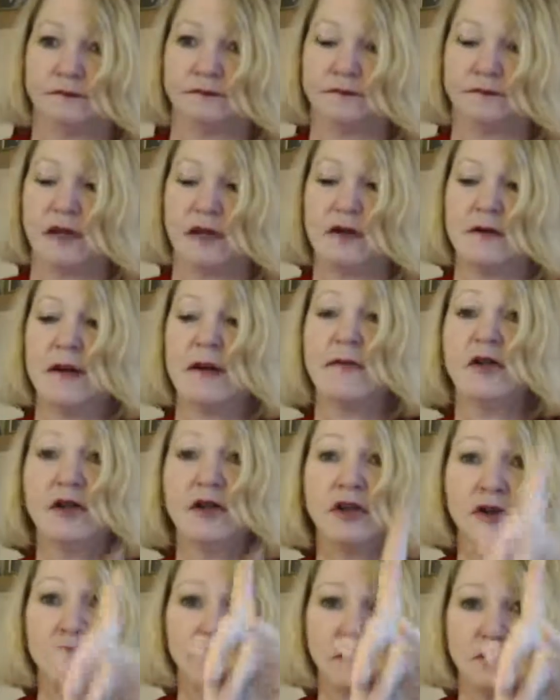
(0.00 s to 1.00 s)
Now remember, you
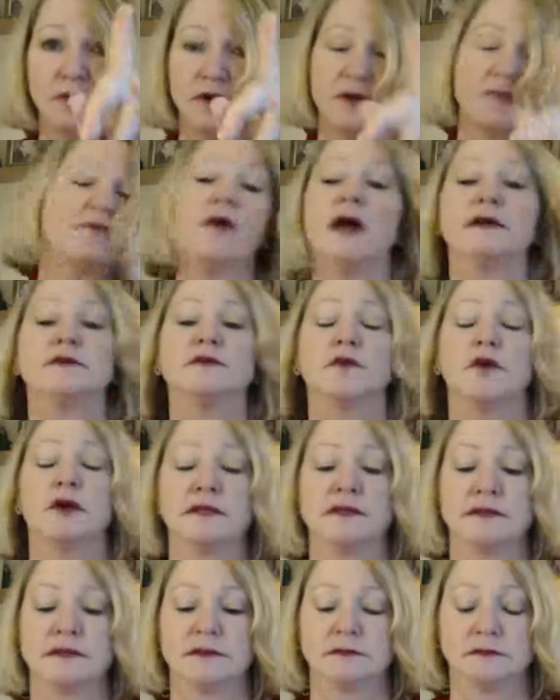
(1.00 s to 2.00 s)
can only win a prize
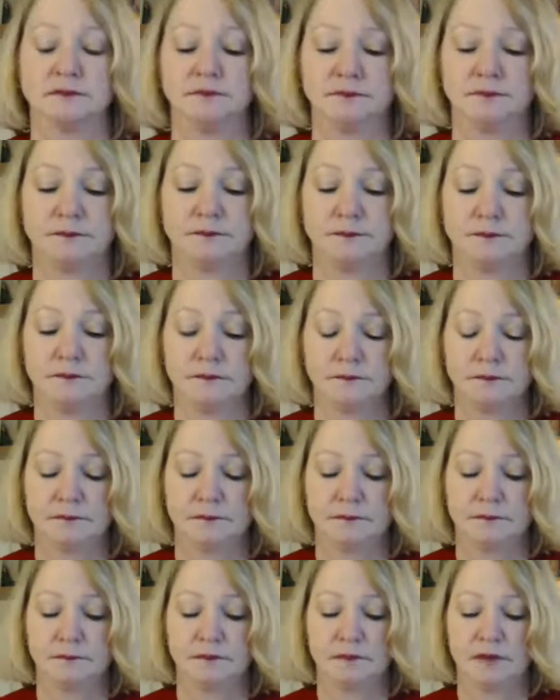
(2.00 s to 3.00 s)
once.
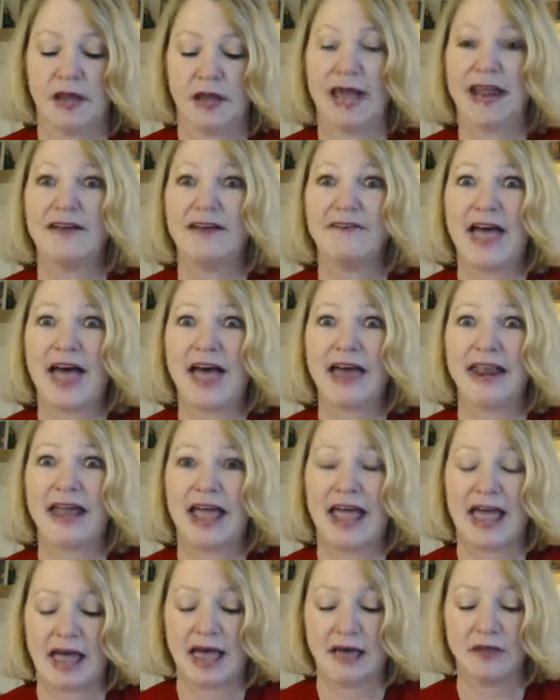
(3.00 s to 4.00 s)
And I've had
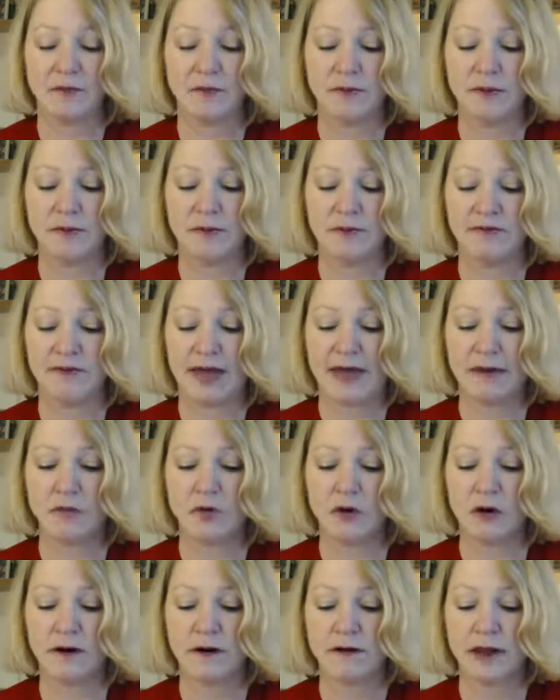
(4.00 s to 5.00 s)
other people have had
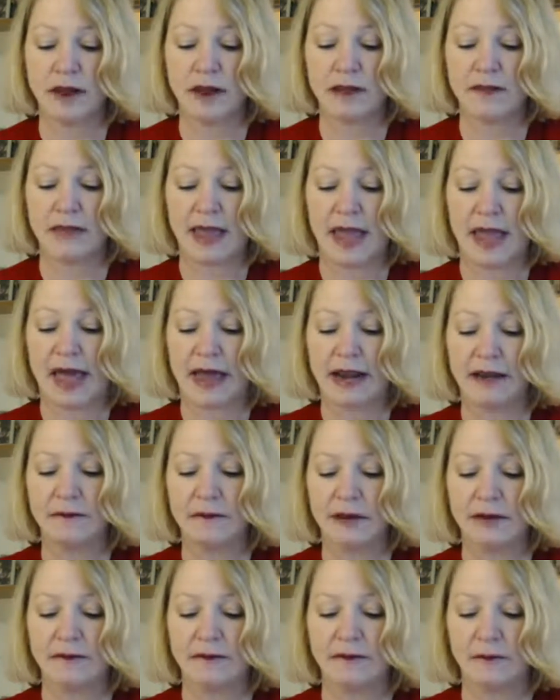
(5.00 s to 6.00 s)
more
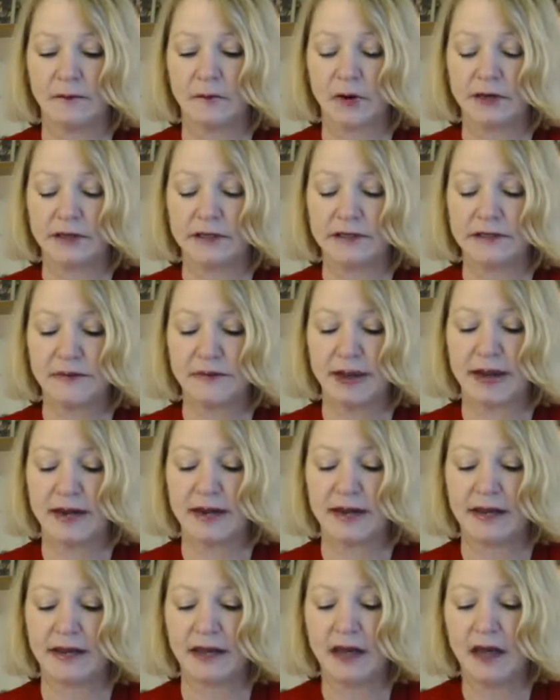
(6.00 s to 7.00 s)
added as they're
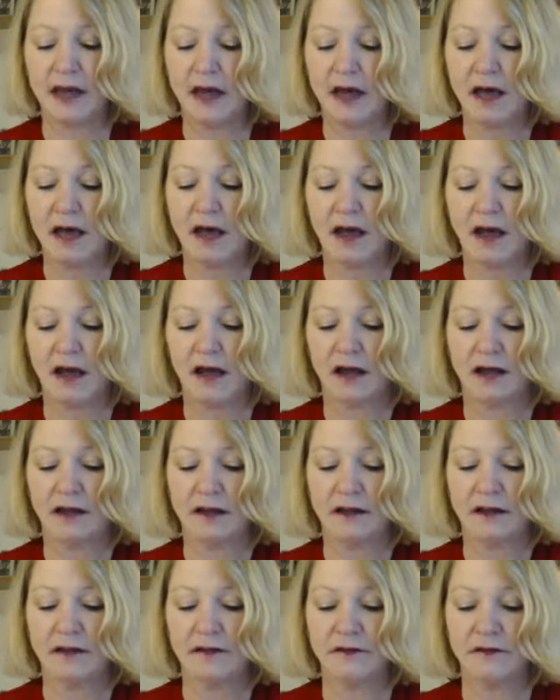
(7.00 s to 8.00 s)
participating
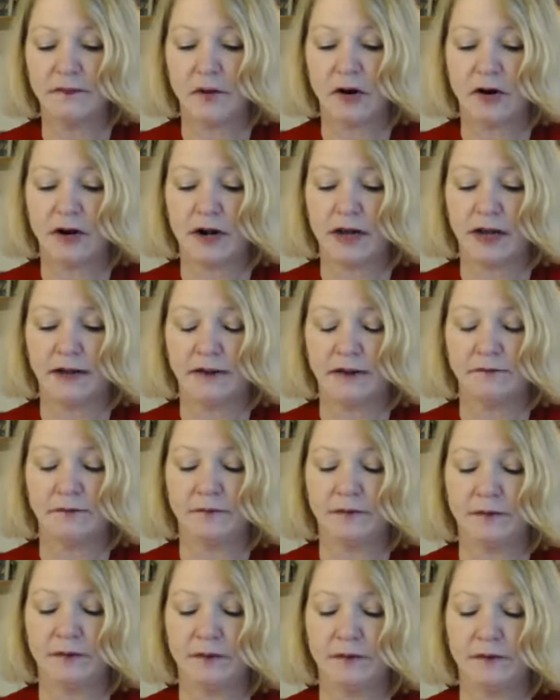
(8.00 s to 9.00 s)
on the party.
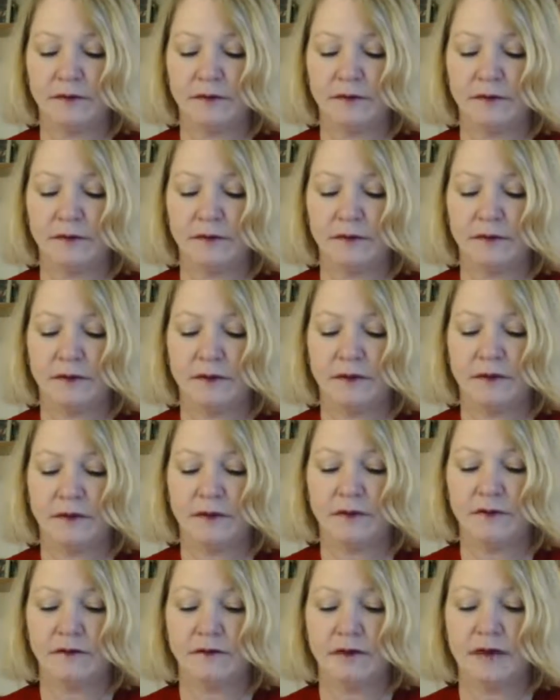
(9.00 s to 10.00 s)

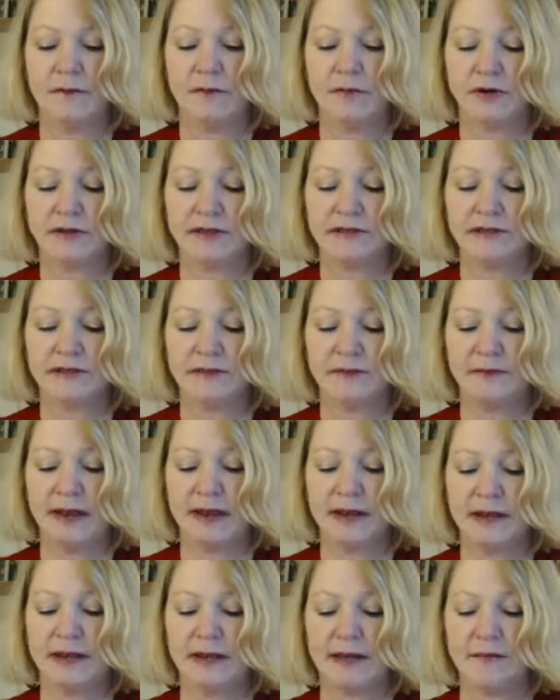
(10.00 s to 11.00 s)
So keep
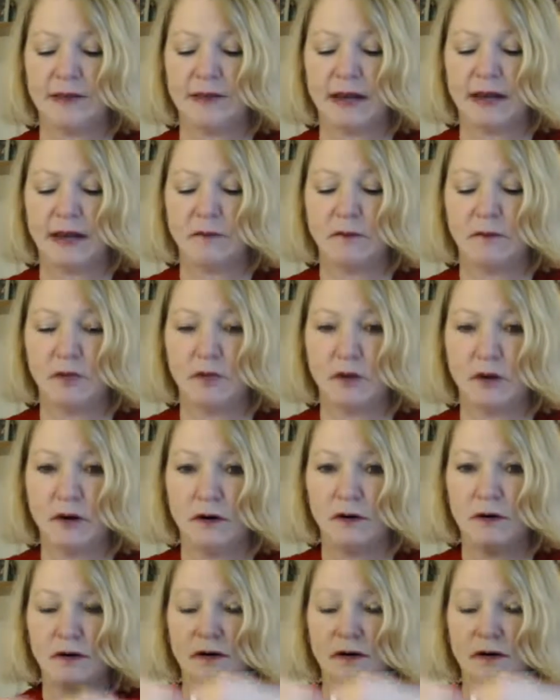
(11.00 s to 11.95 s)
participating, keep getting more